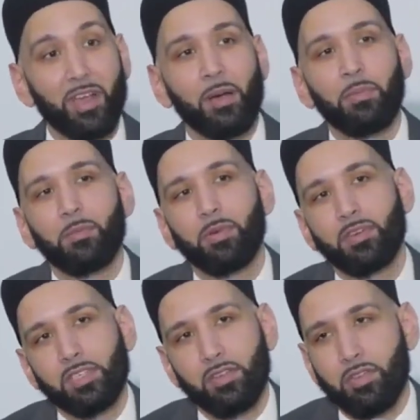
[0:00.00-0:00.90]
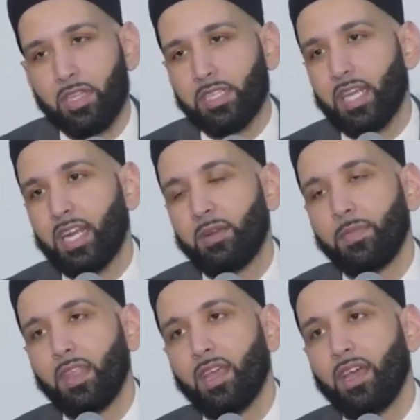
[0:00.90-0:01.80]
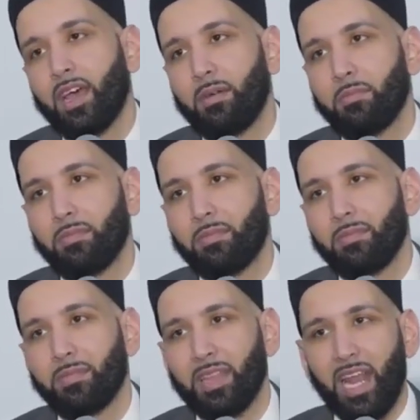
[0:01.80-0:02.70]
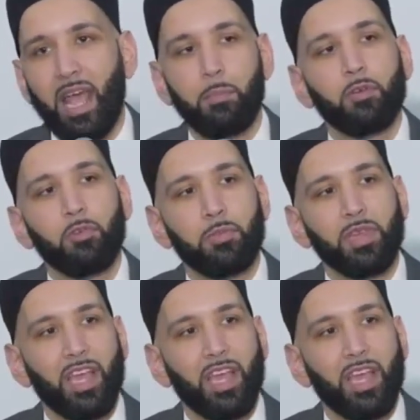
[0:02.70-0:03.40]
couple of personal things that that happened with me.